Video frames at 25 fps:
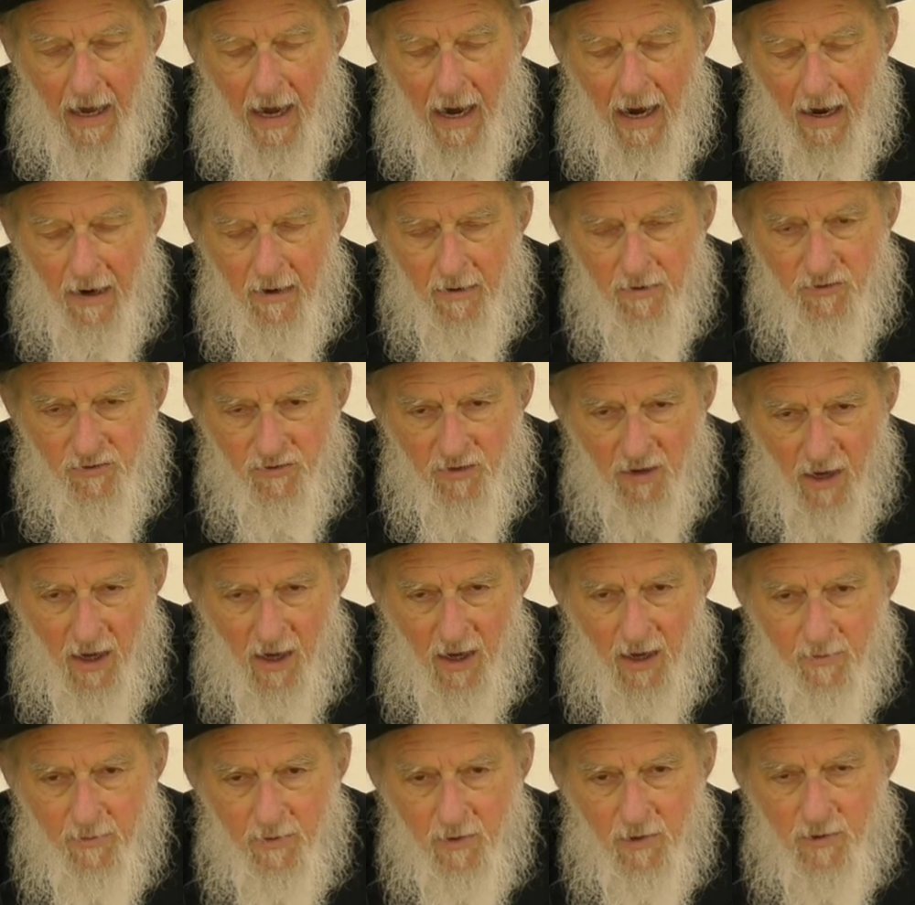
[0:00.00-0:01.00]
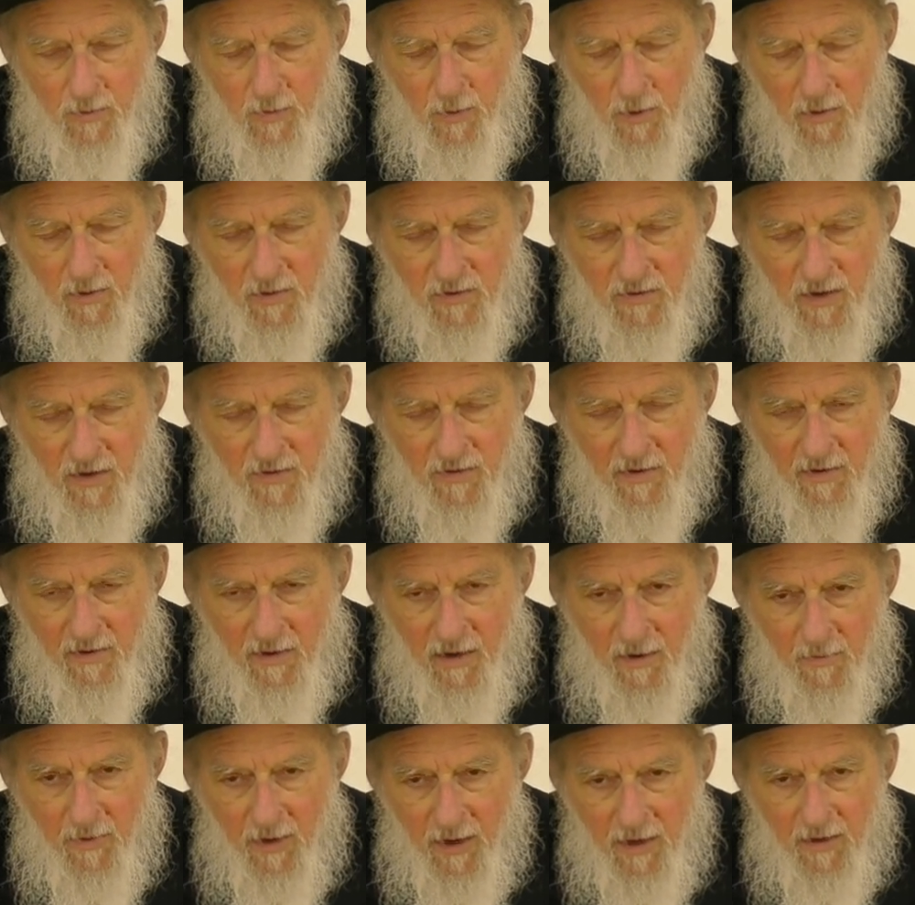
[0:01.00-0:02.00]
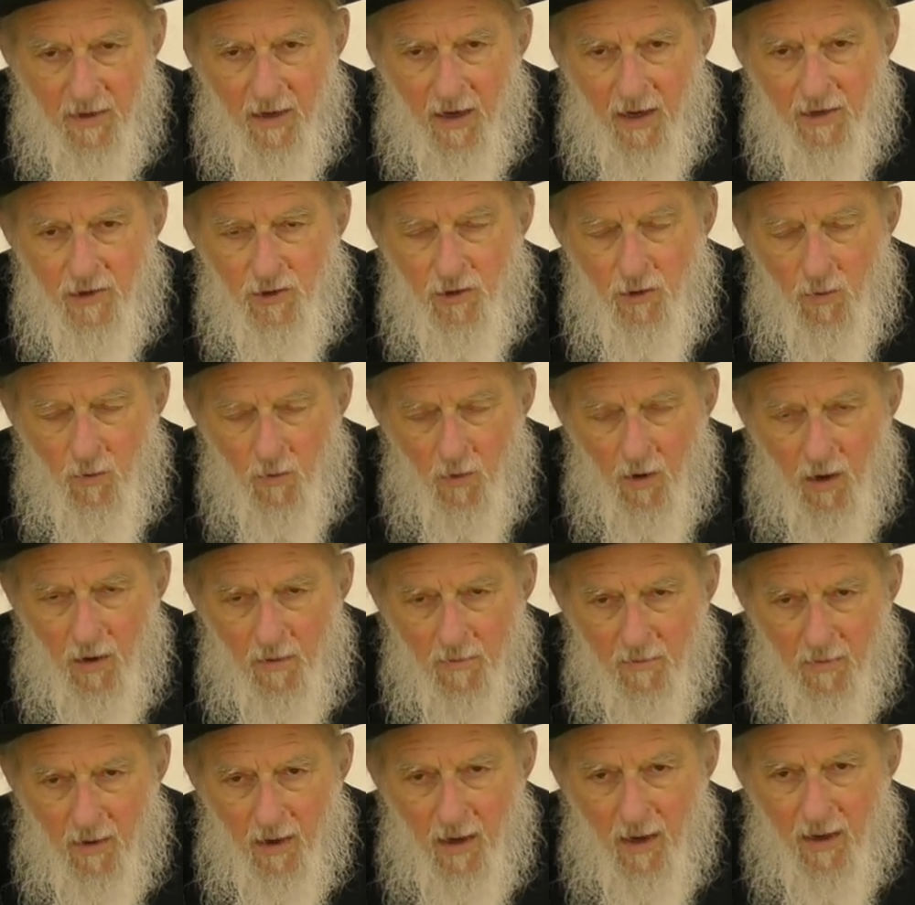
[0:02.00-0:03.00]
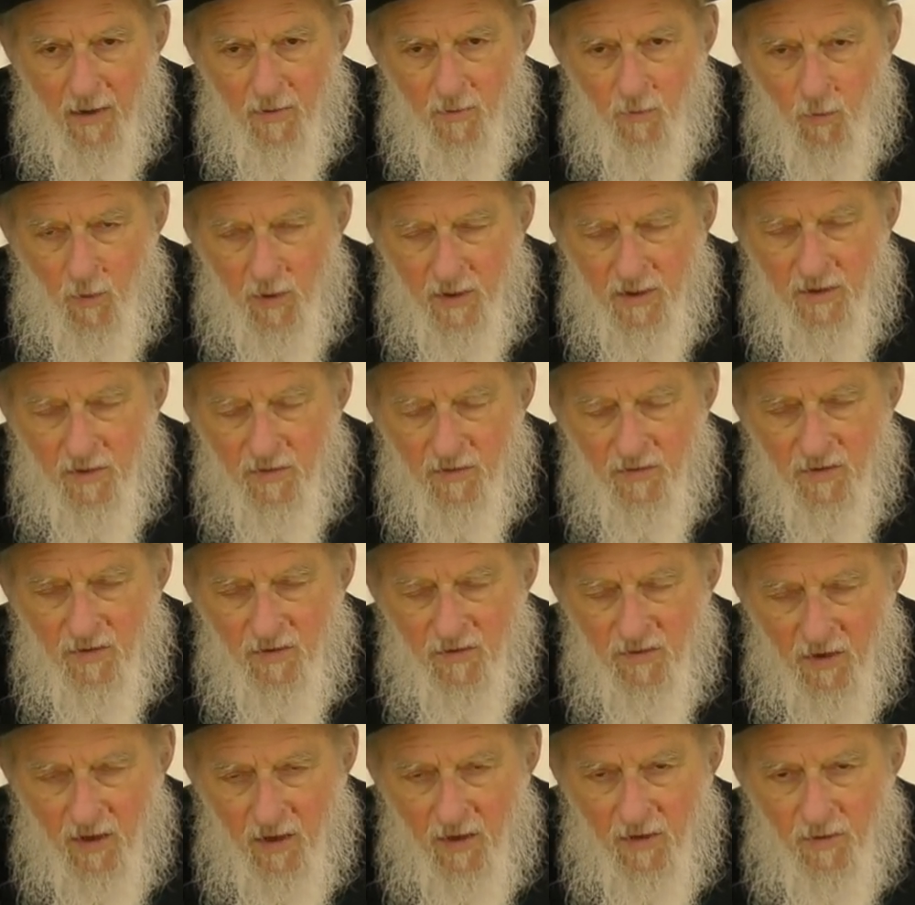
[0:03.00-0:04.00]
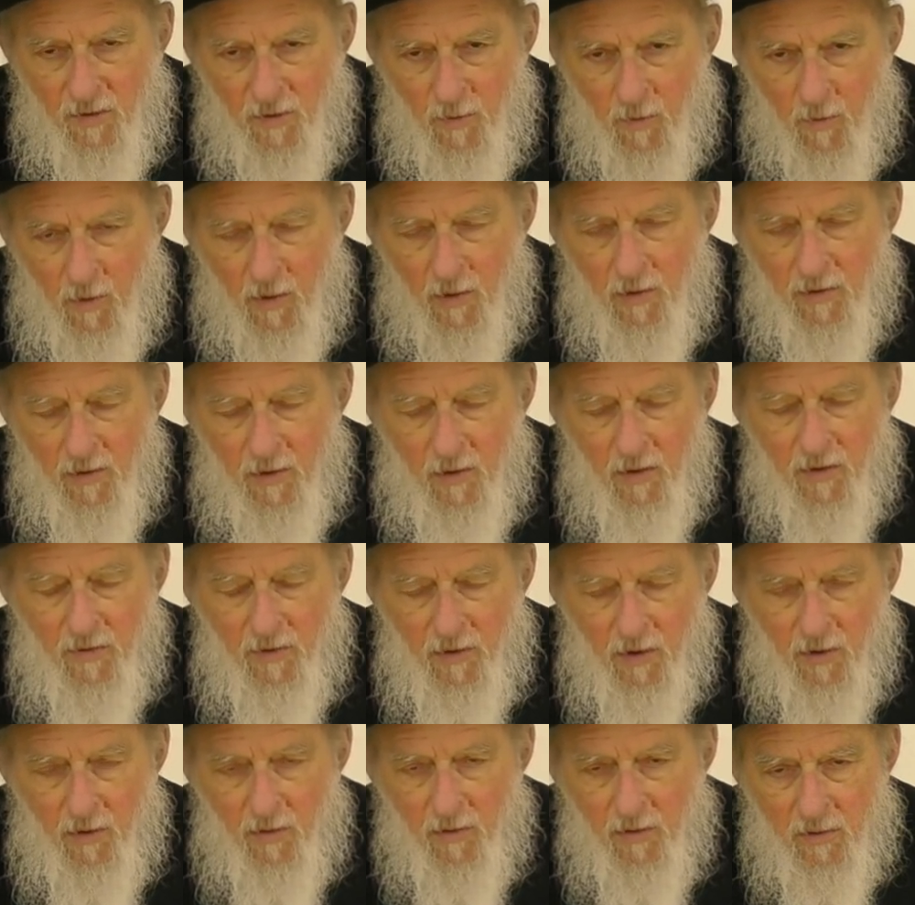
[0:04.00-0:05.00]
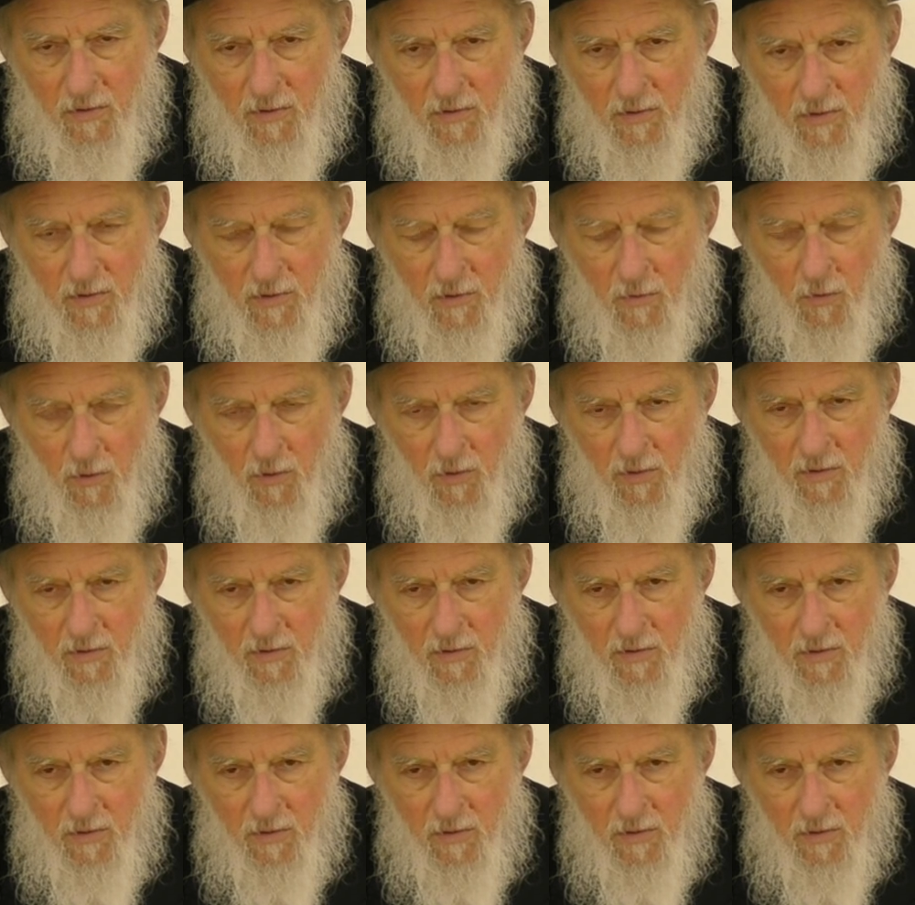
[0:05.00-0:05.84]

Our job, Kodesh Baruch Hu says, Atem Eidai, you are my witnesses in the world.